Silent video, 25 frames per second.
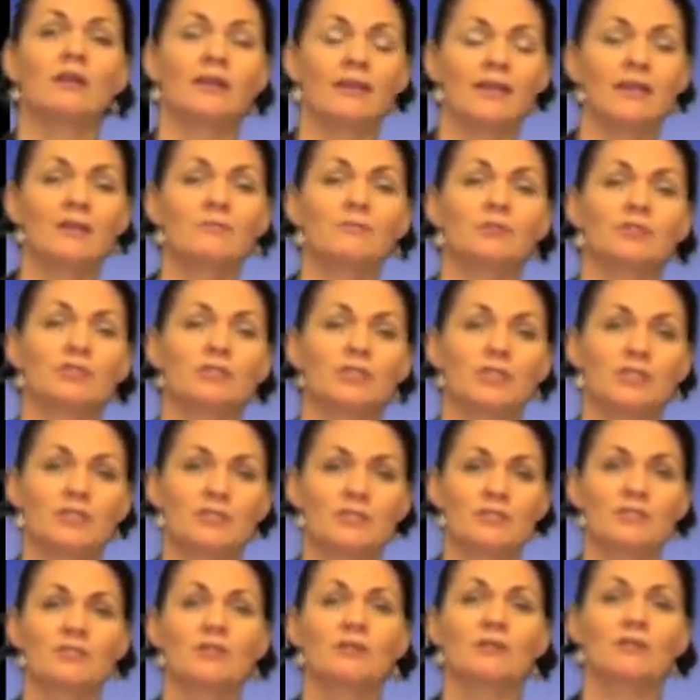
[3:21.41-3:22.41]

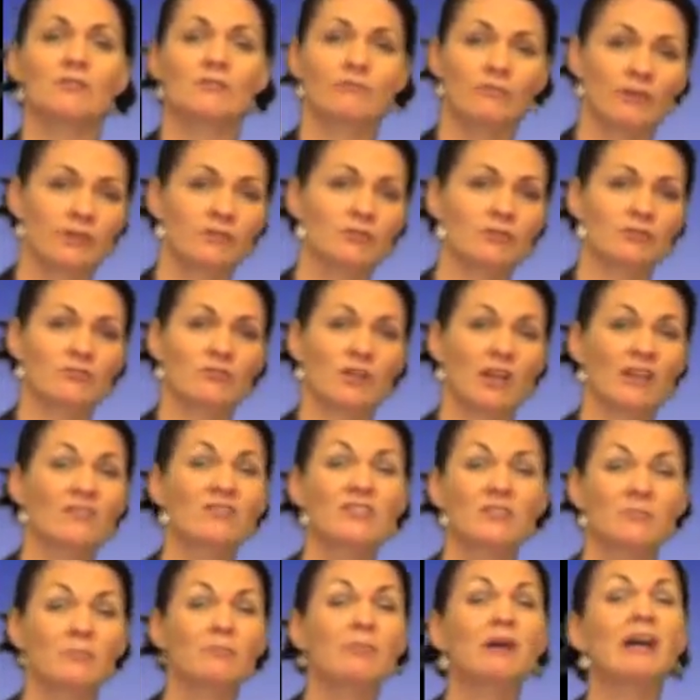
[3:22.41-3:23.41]
images,
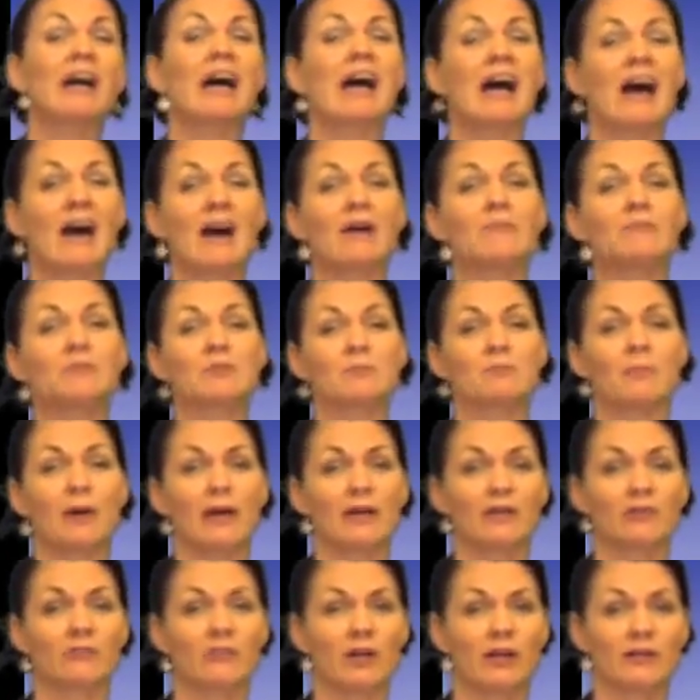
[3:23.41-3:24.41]
photographs, and perhaps
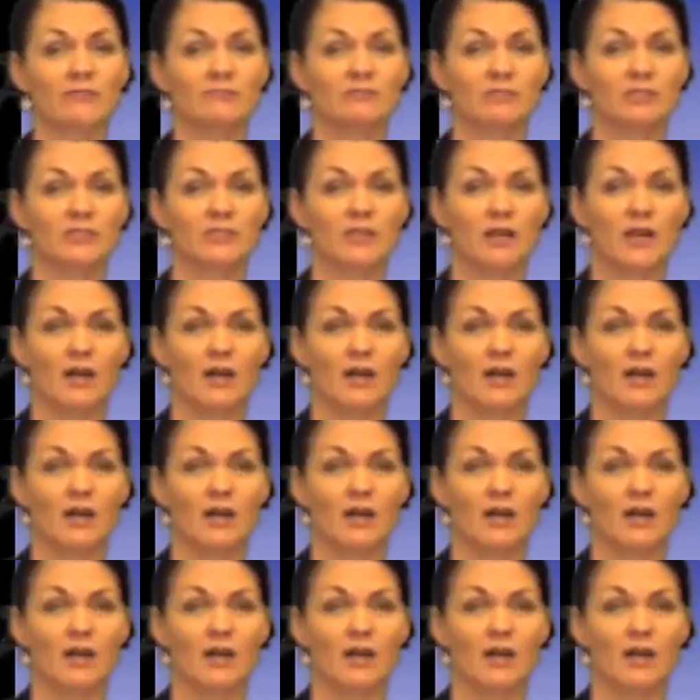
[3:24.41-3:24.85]
background.